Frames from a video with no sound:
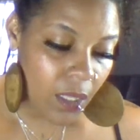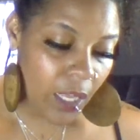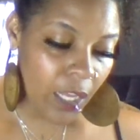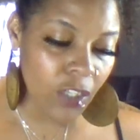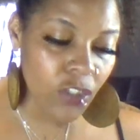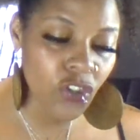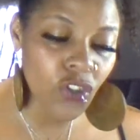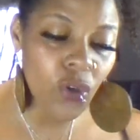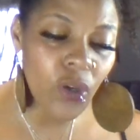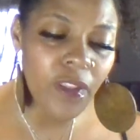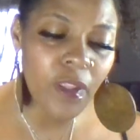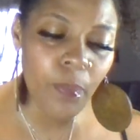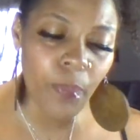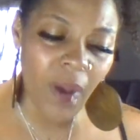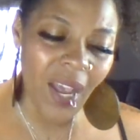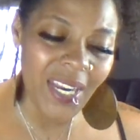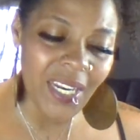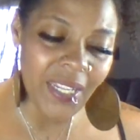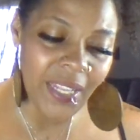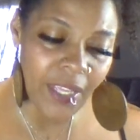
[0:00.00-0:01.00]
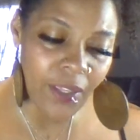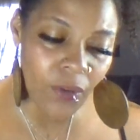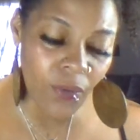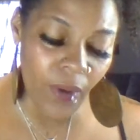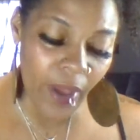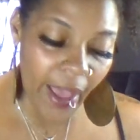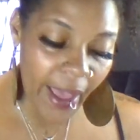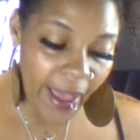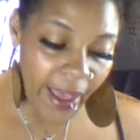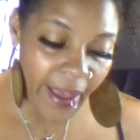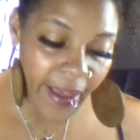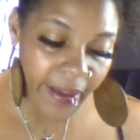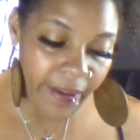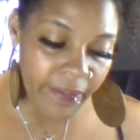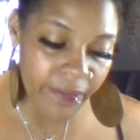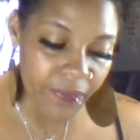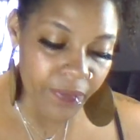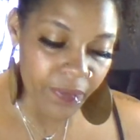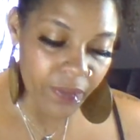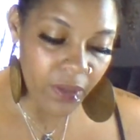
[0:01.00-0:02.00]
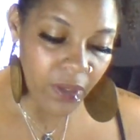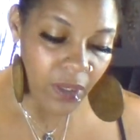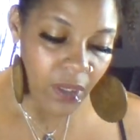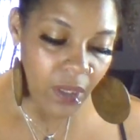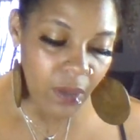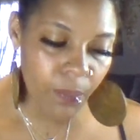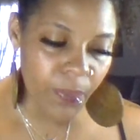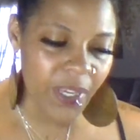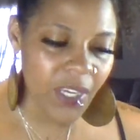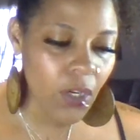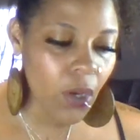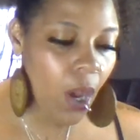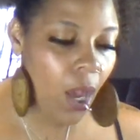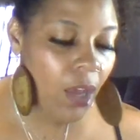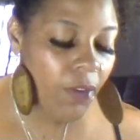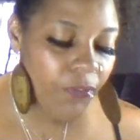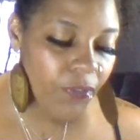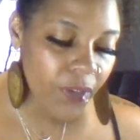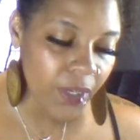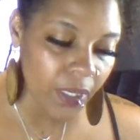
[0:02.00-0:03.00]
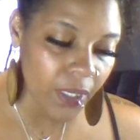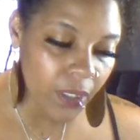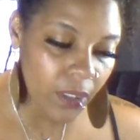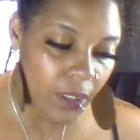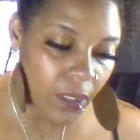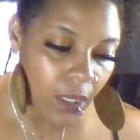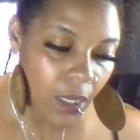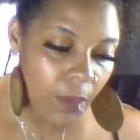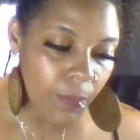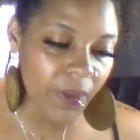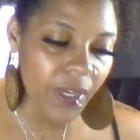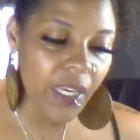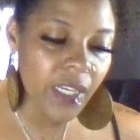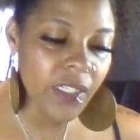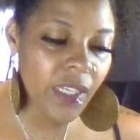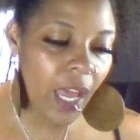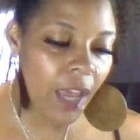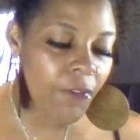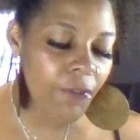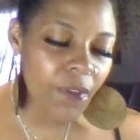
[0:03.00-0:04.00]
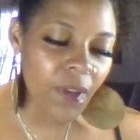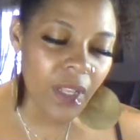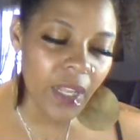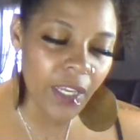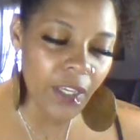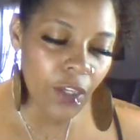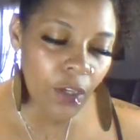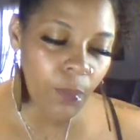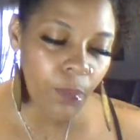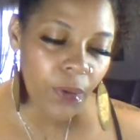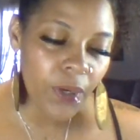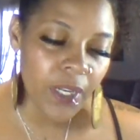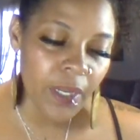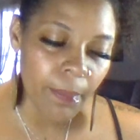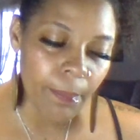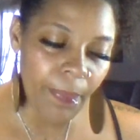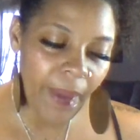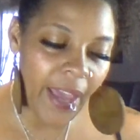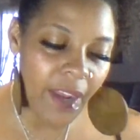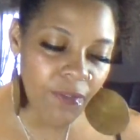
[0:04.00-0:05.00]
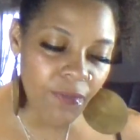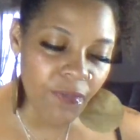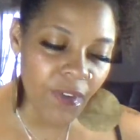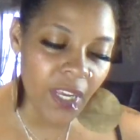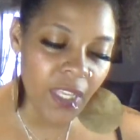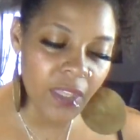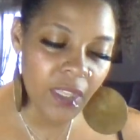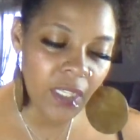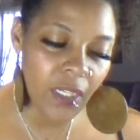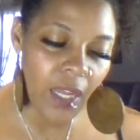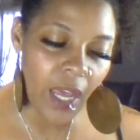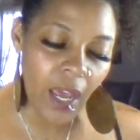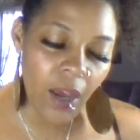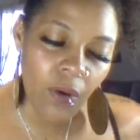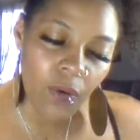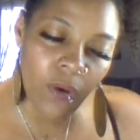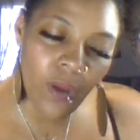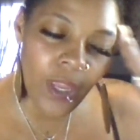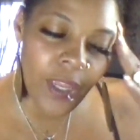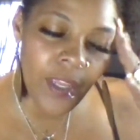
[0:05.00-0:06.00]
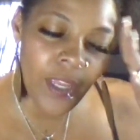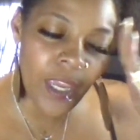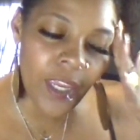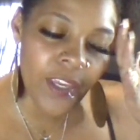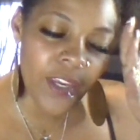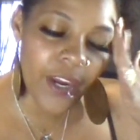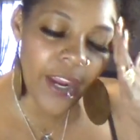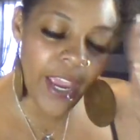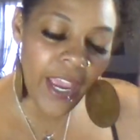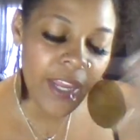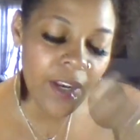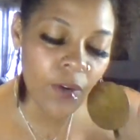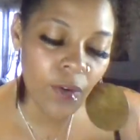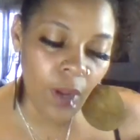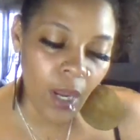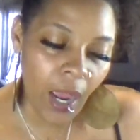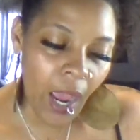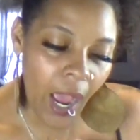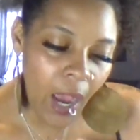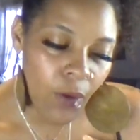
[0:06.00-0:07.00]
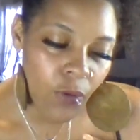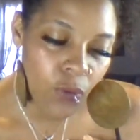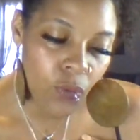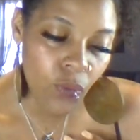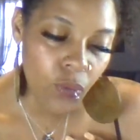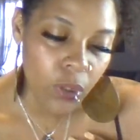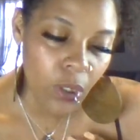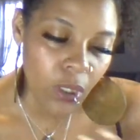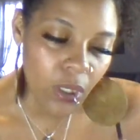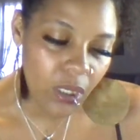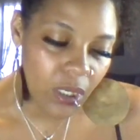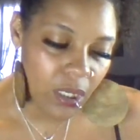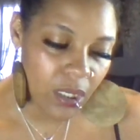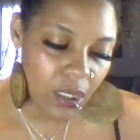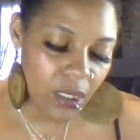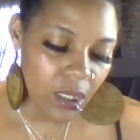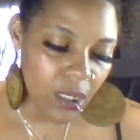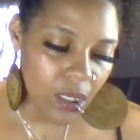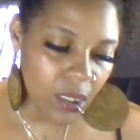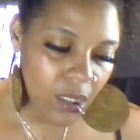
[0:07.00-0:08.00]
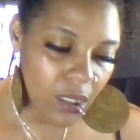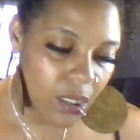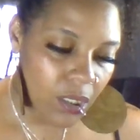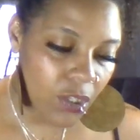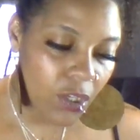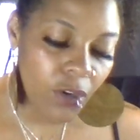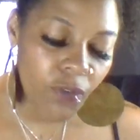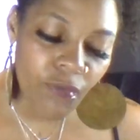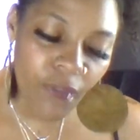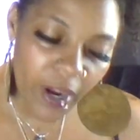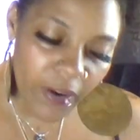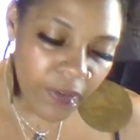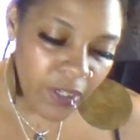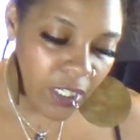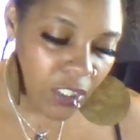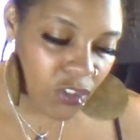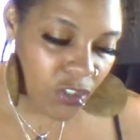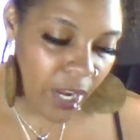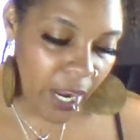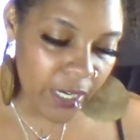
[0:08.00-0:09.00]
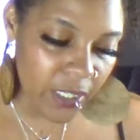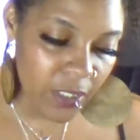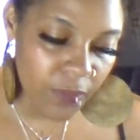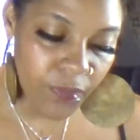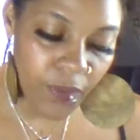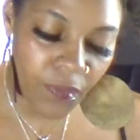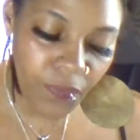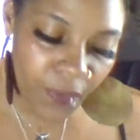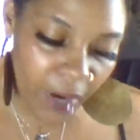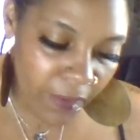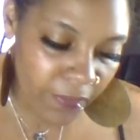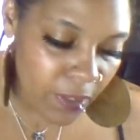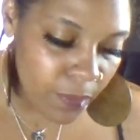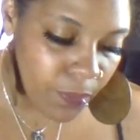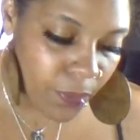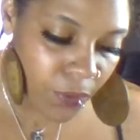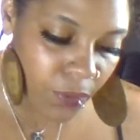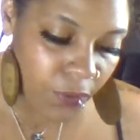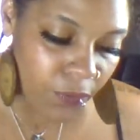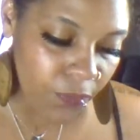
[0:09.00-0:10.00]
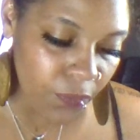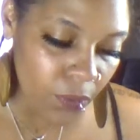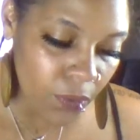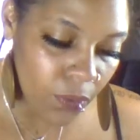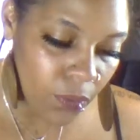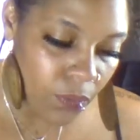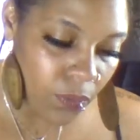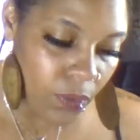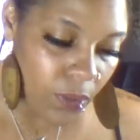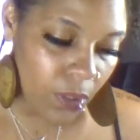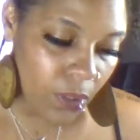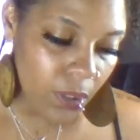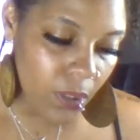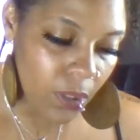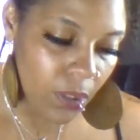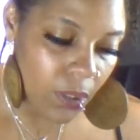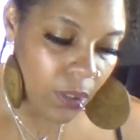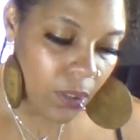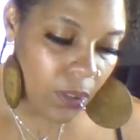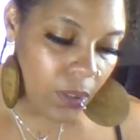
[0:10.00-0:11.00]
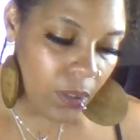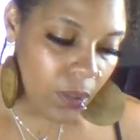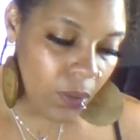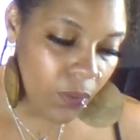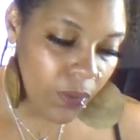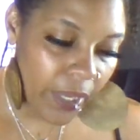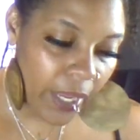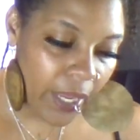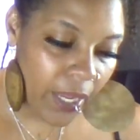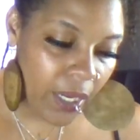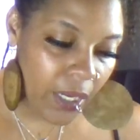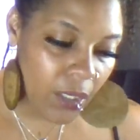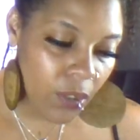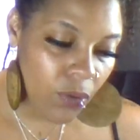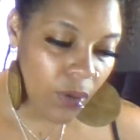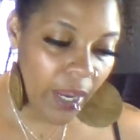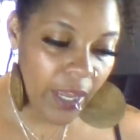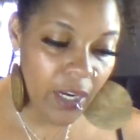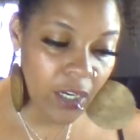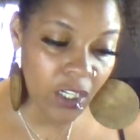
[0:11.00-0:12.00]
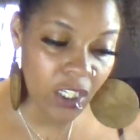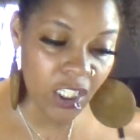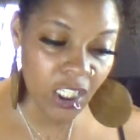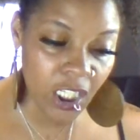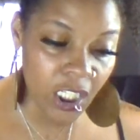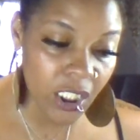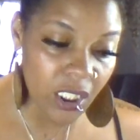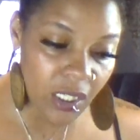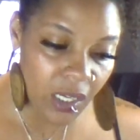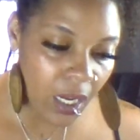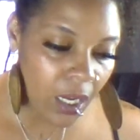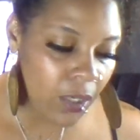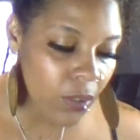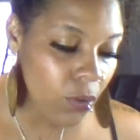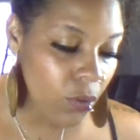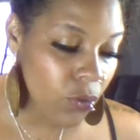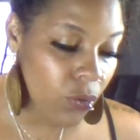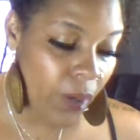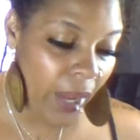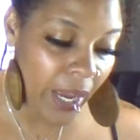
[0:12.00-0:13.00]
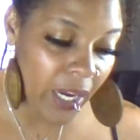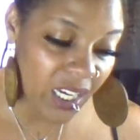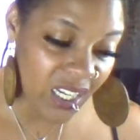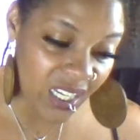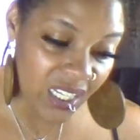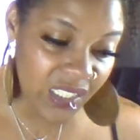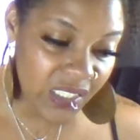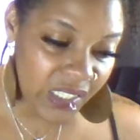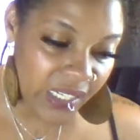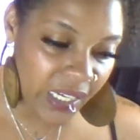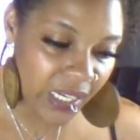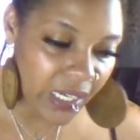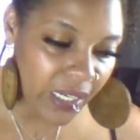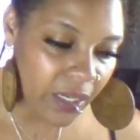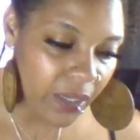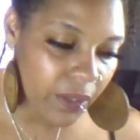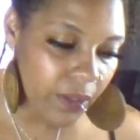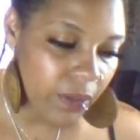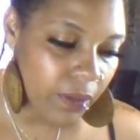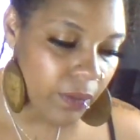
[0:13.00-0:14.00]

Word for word: Enjoy the body that you have. Be confident because I feel like you're putting bad faith in how in your head on how you look. You're very attractive. You're very beautiful. Okay? You got a good cunt or you got a good dick.